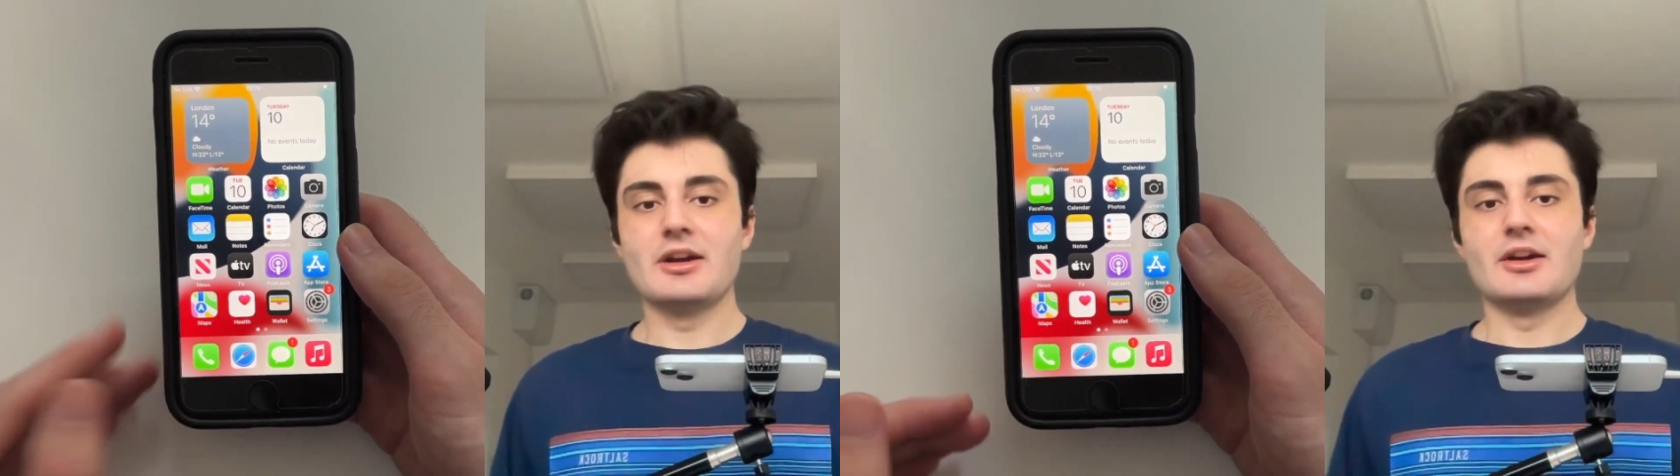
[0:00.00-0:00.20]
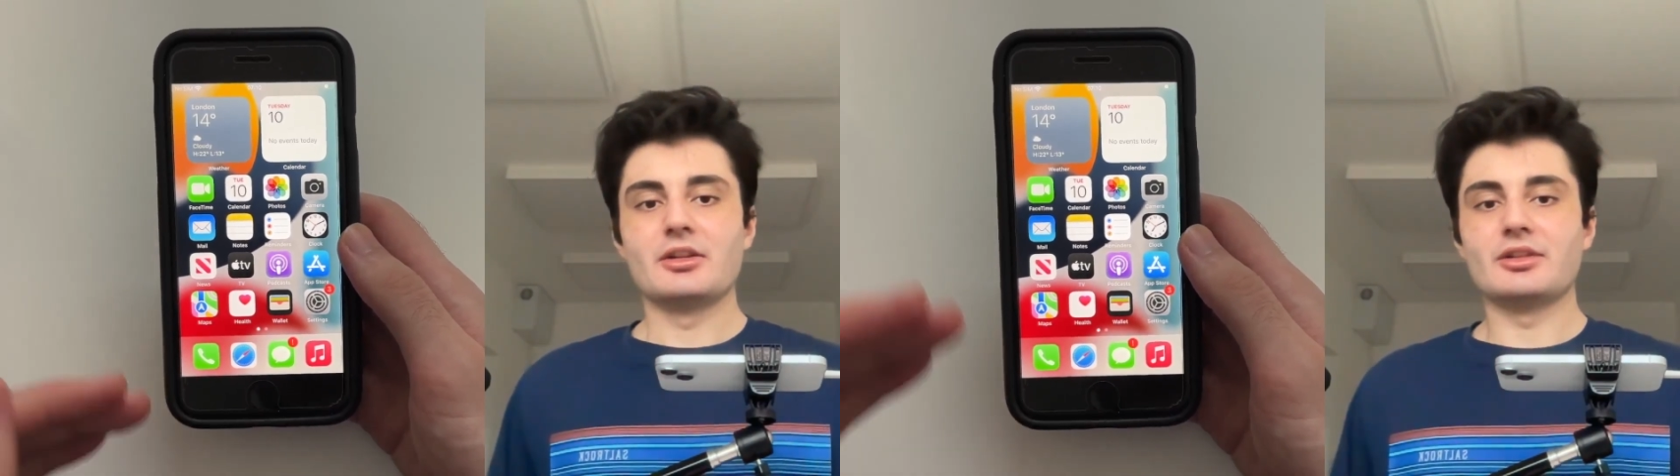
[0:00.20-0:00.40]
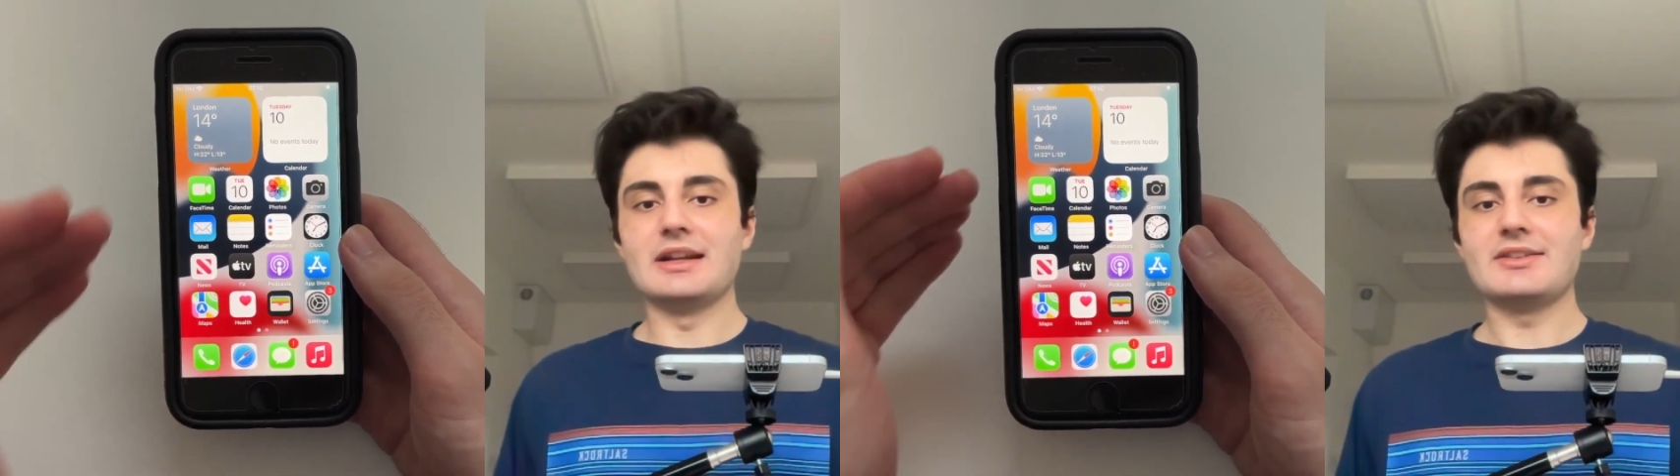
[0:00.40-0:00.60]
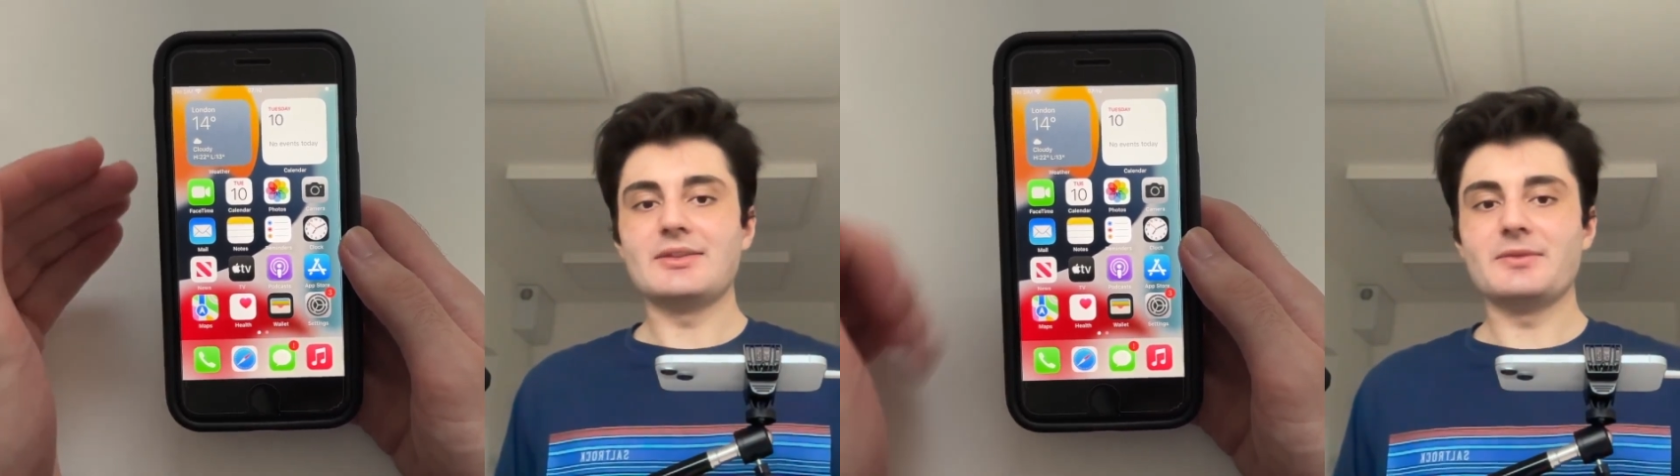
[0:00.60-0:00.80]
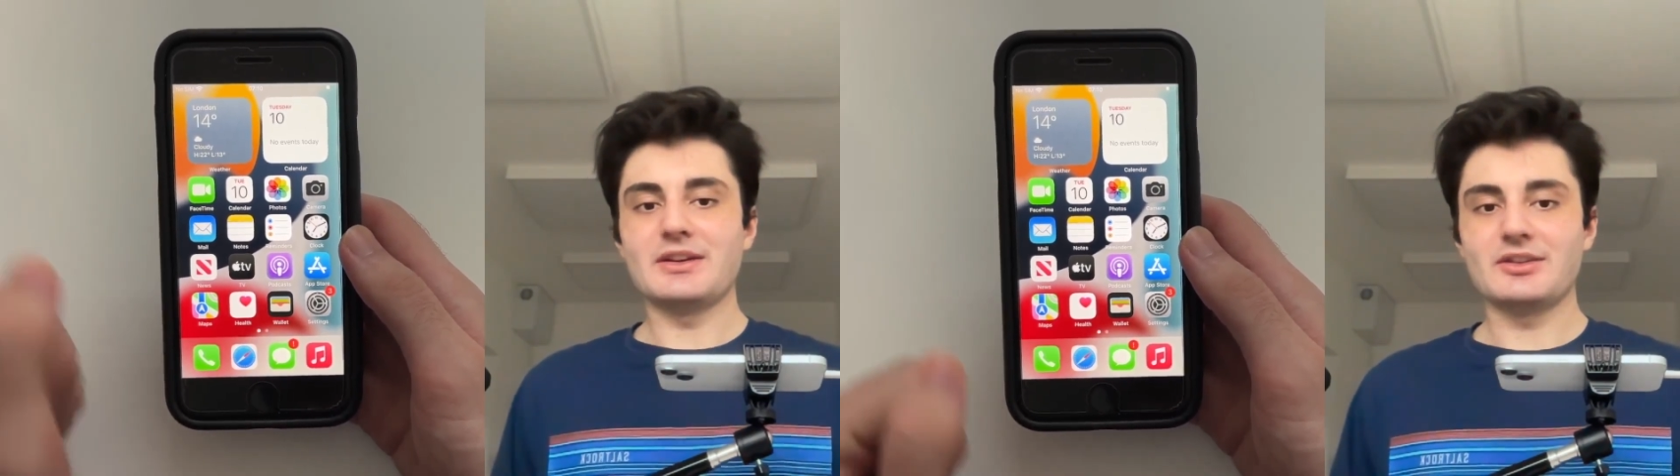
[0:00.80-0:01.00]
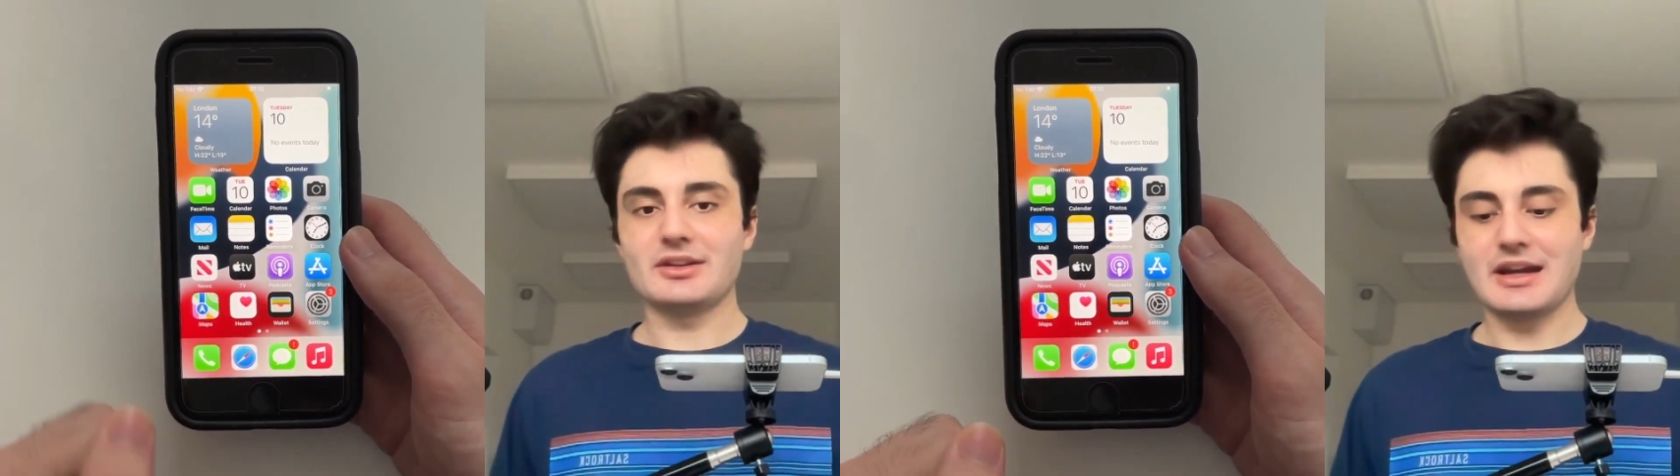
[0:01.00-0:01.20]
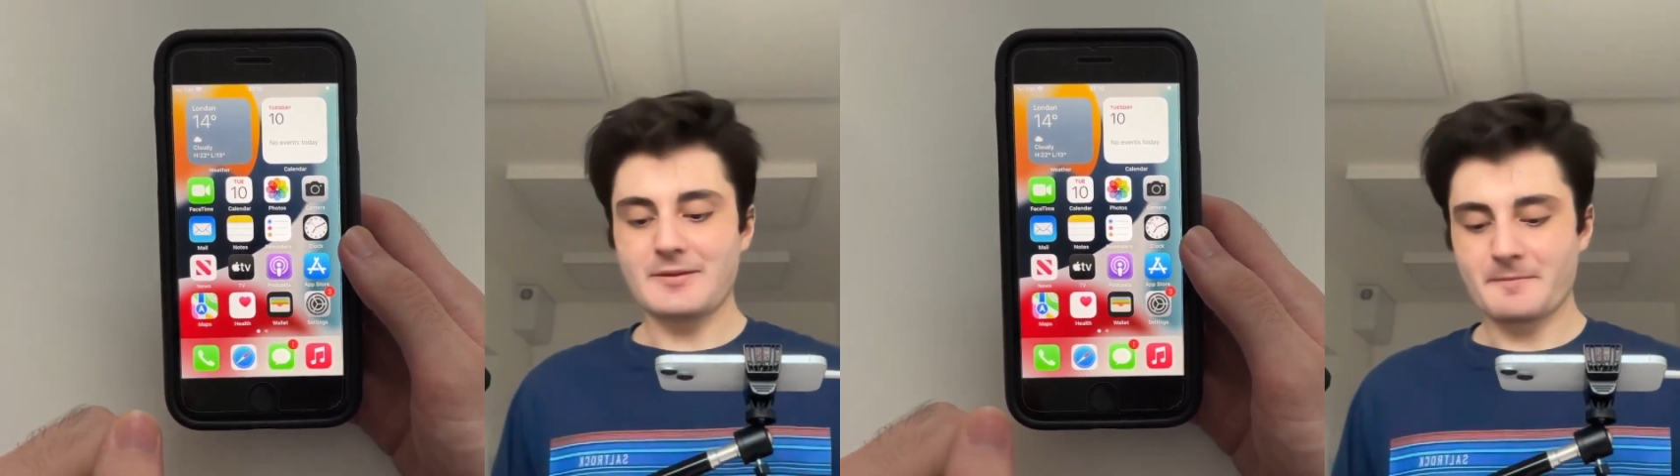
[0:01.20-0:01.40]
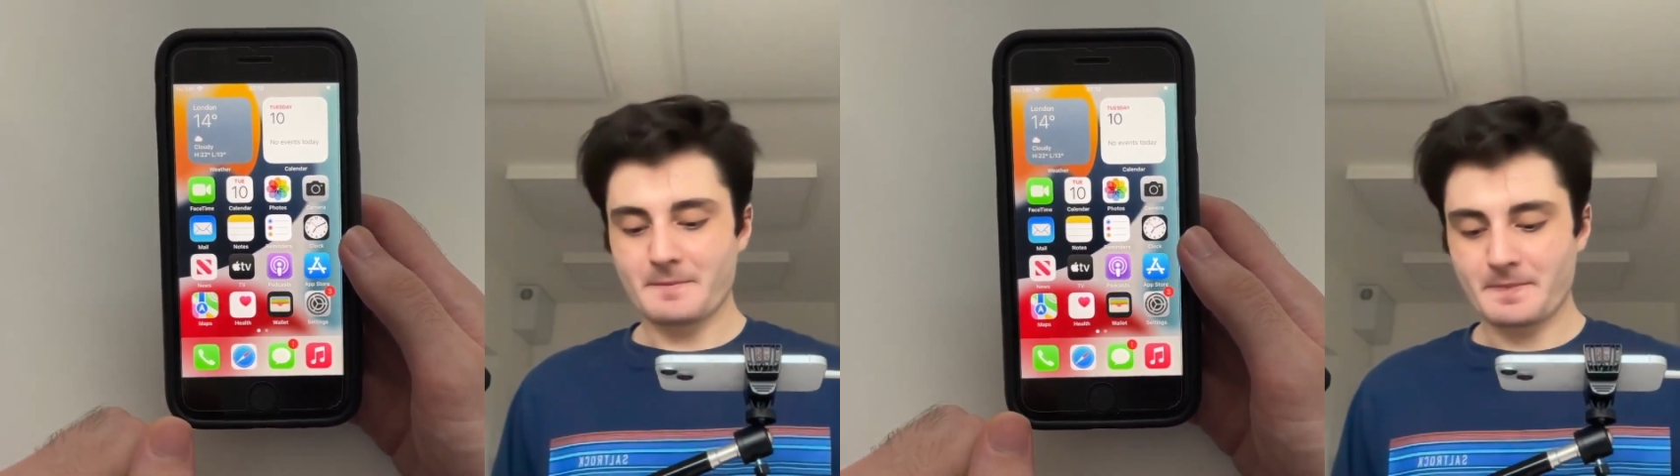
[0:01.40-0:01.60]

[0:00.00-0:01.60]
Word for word: So let's investigate.